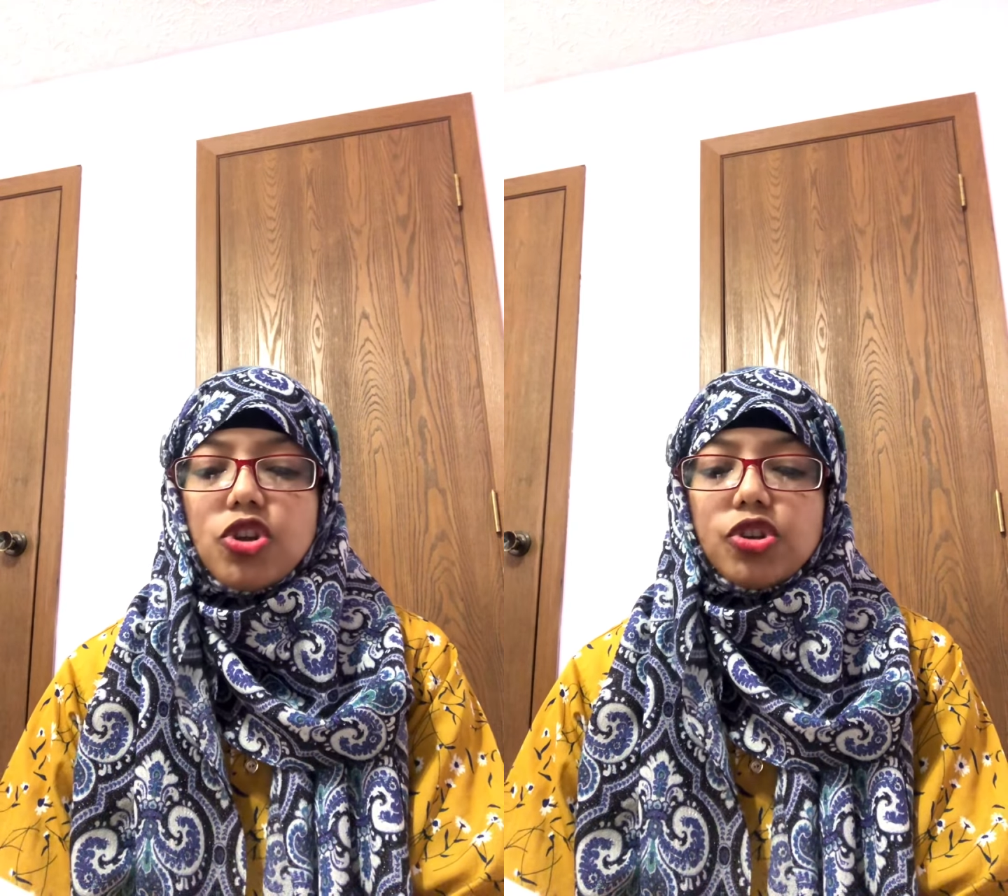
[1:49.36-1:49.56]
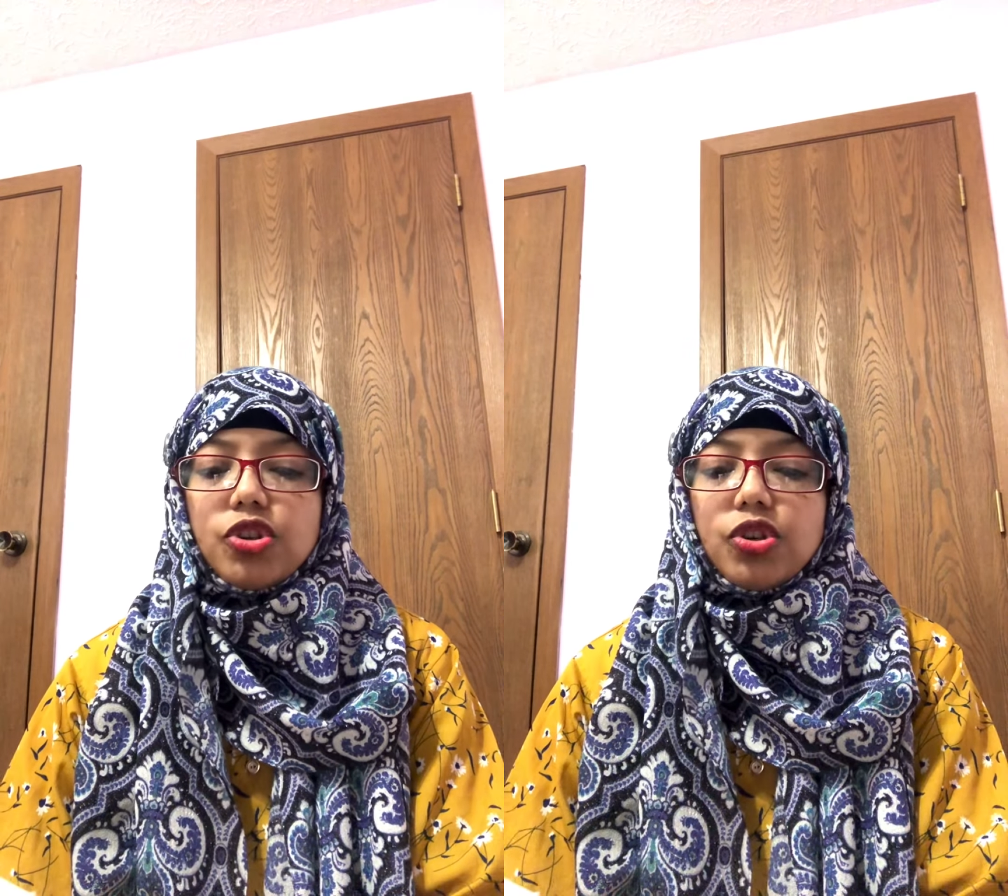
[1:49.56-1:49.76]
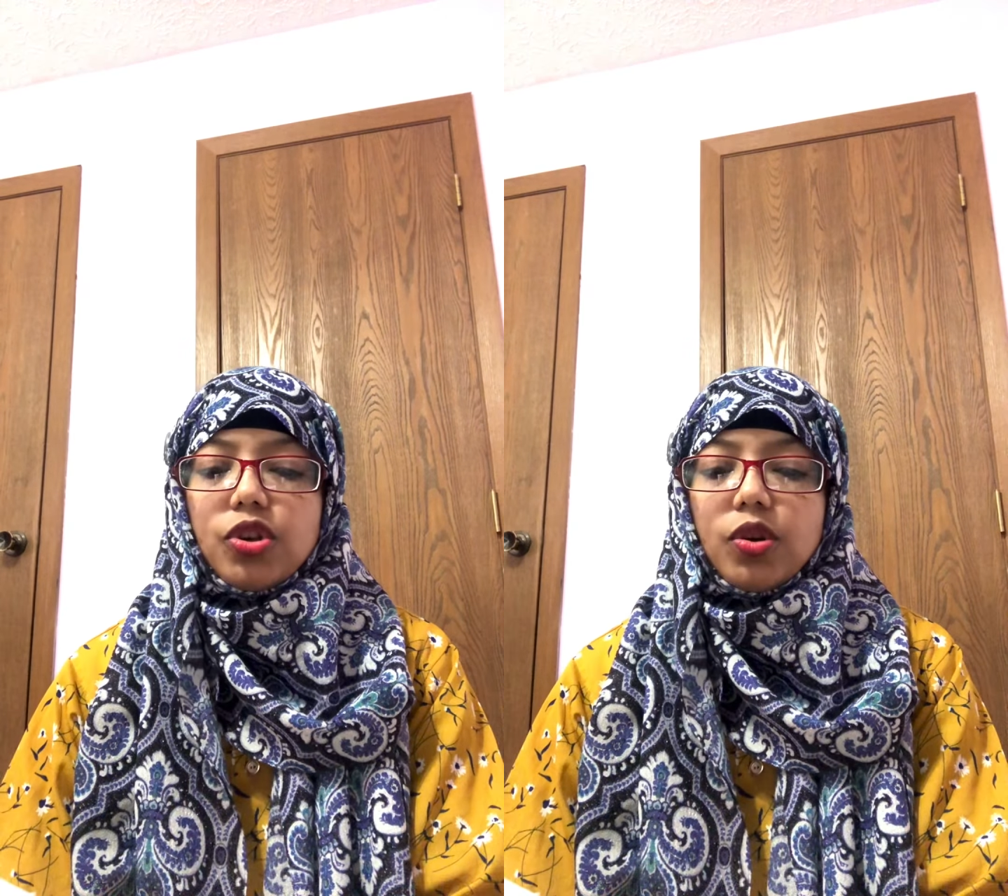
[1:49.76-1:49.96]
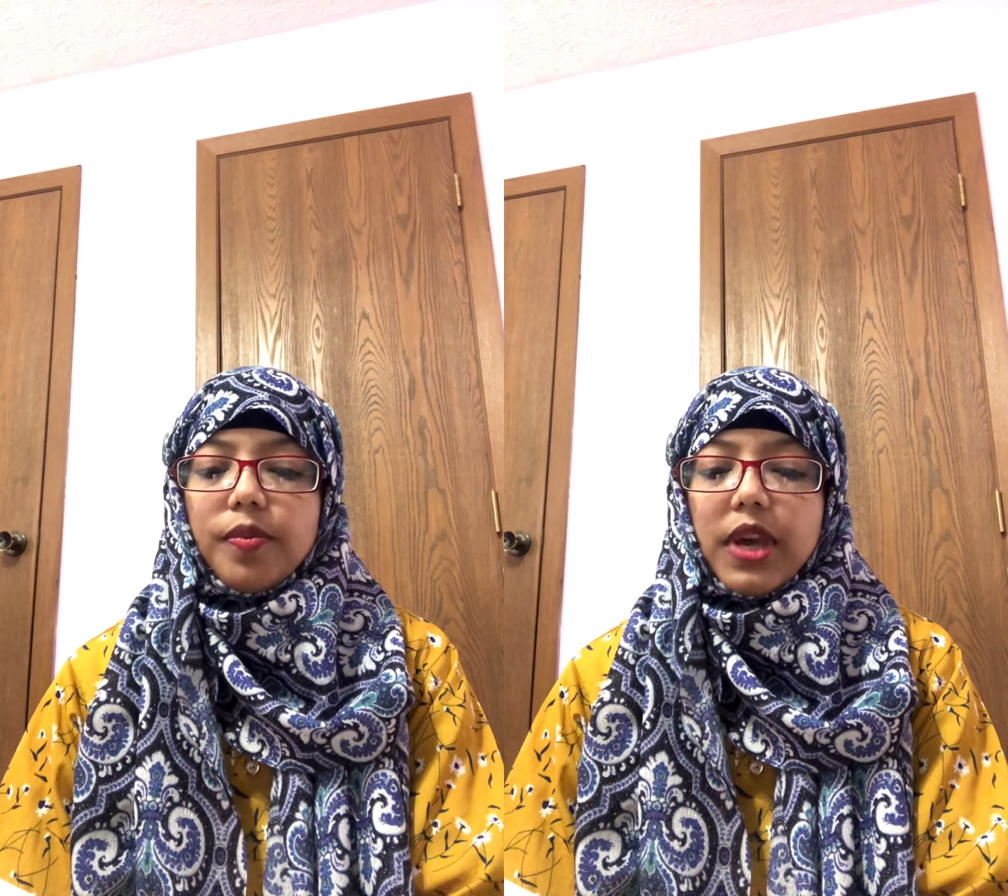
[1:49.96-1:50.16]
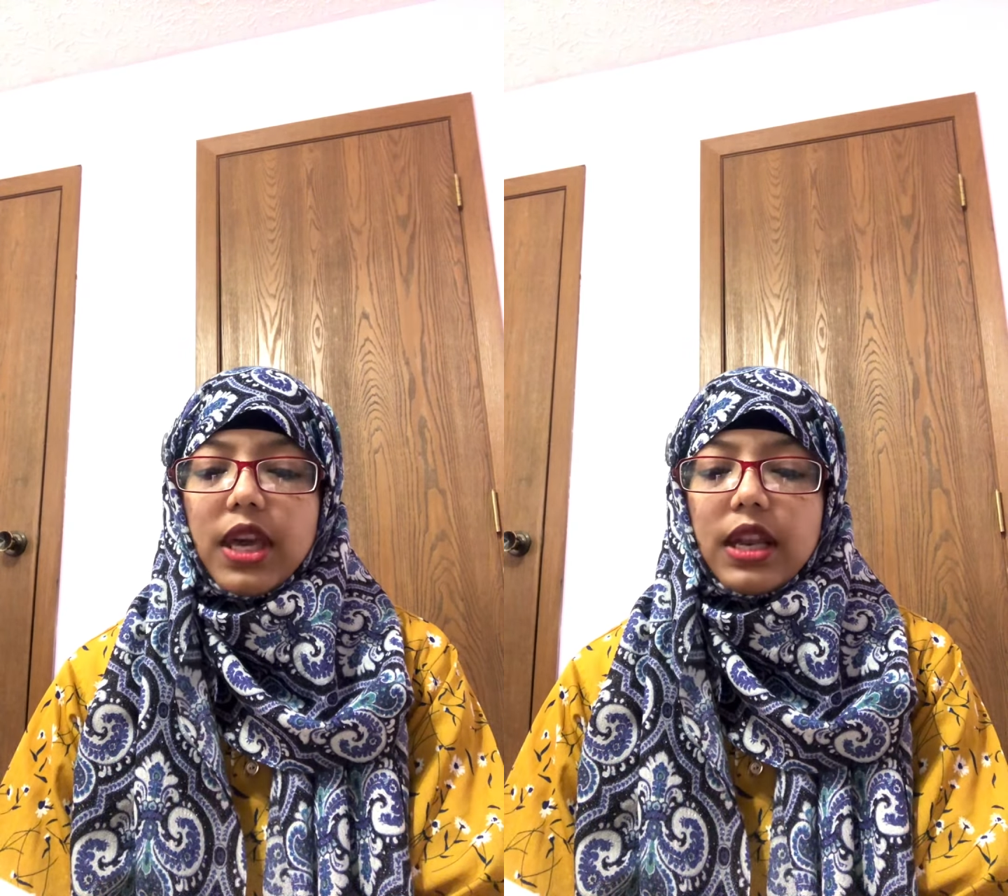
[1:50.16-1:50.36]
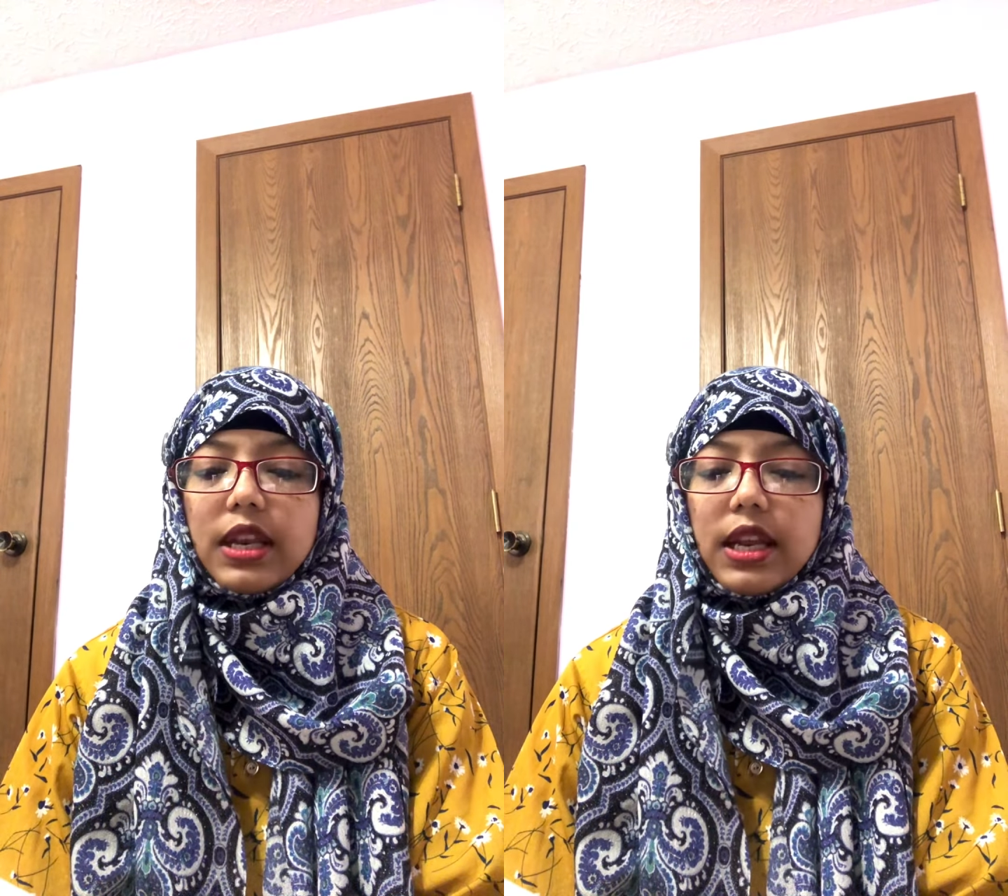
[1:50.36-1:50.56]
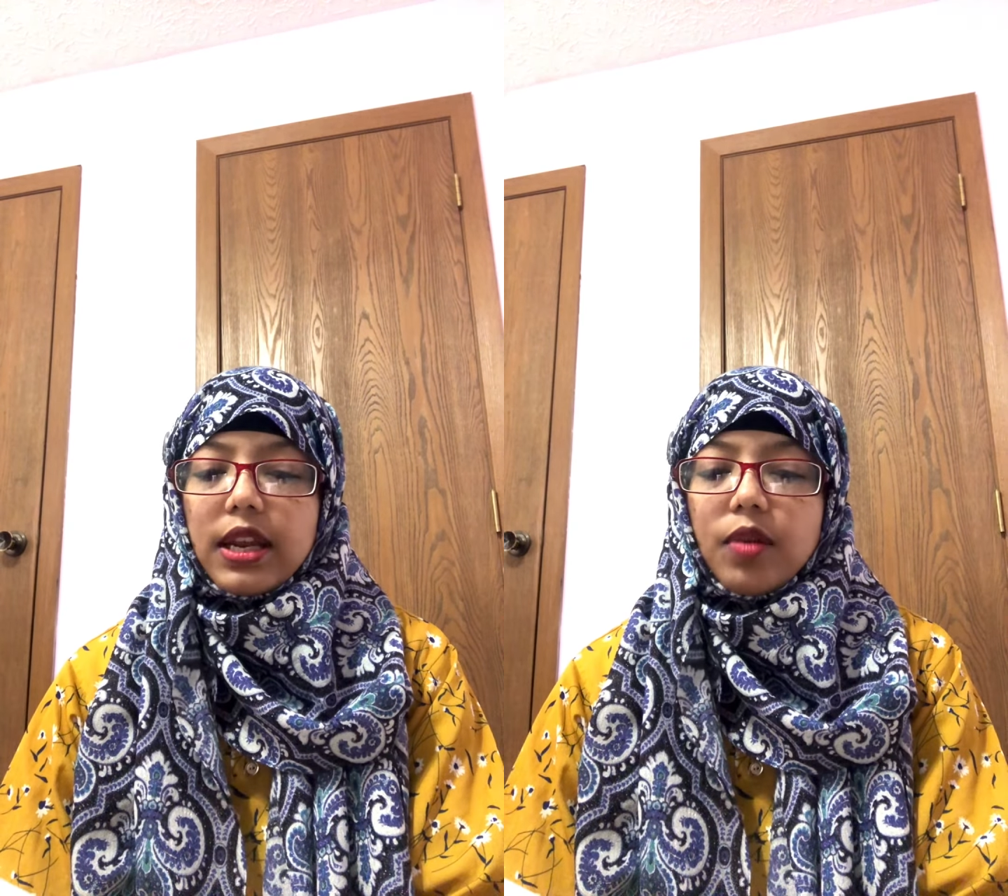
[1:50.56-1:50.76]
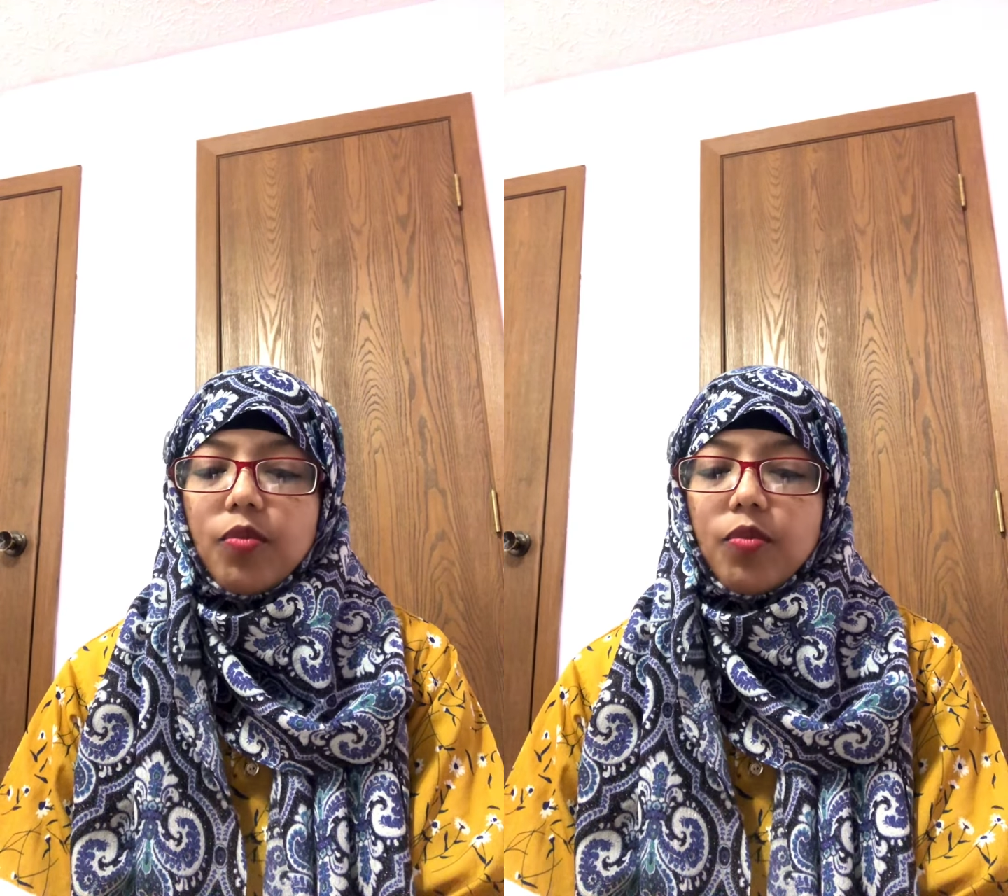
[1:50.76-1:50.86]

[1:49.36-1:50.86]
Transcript: To be little